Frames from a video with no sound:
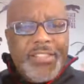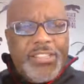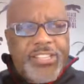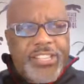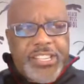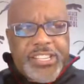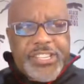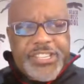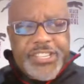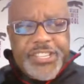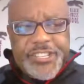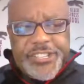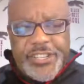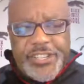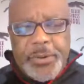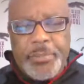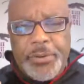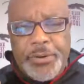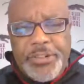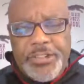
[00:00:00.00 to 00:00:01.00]
just the
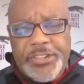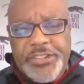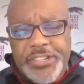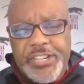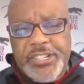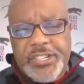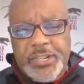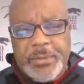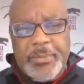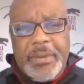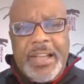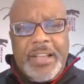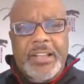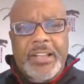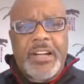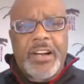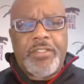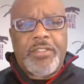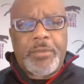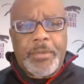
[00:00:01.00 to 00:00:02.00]
simple decision by a
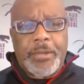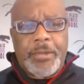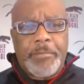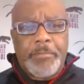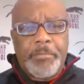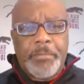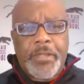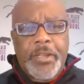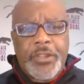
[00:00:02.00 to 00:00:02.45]
government